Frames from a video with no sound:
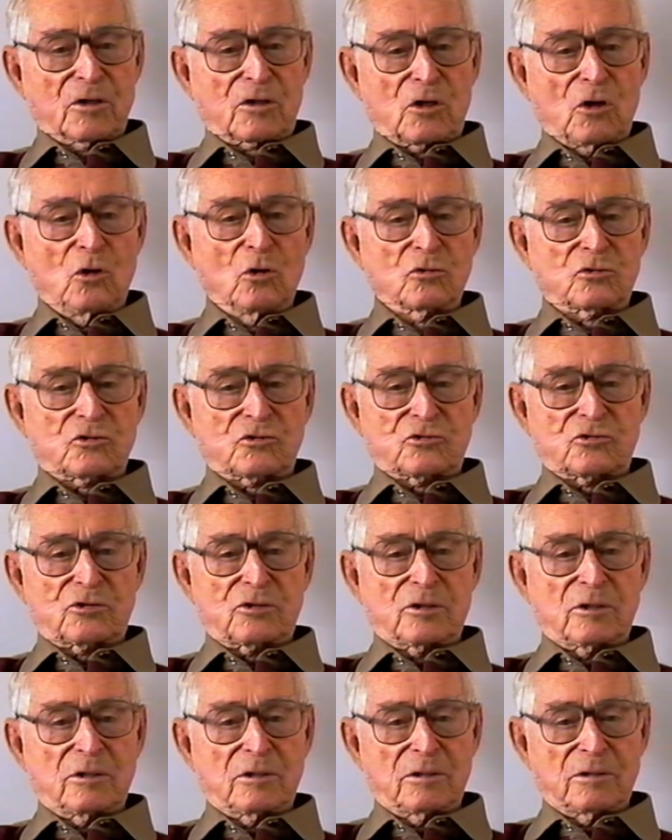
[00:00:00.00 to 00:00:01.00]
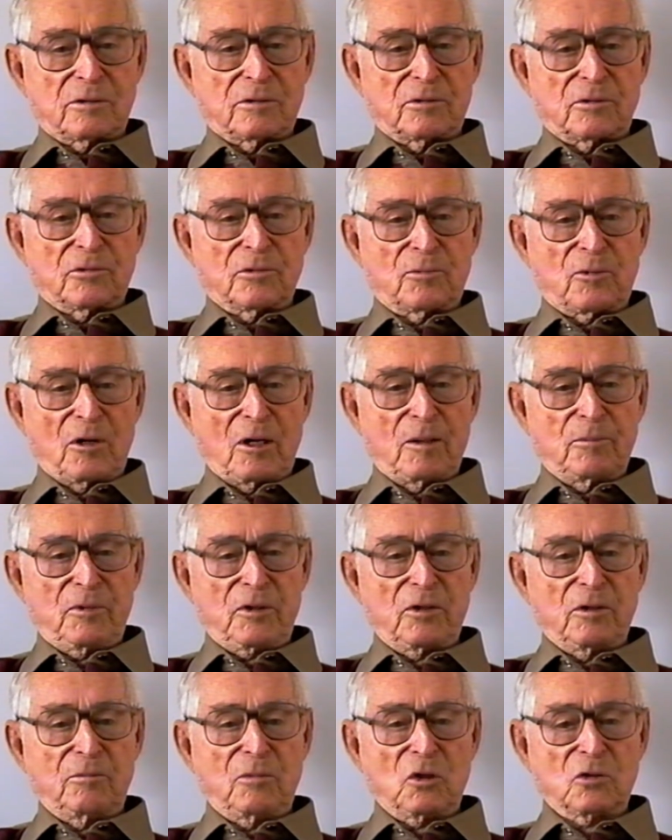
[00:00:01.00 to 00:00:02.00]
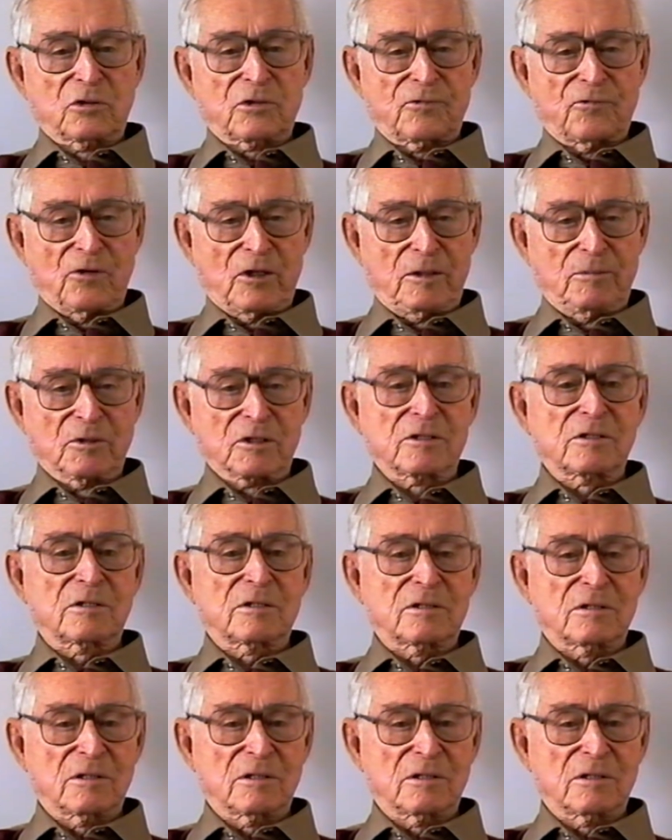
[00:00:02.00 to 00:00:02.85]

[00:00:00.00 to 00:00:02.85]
coach, probably the most famous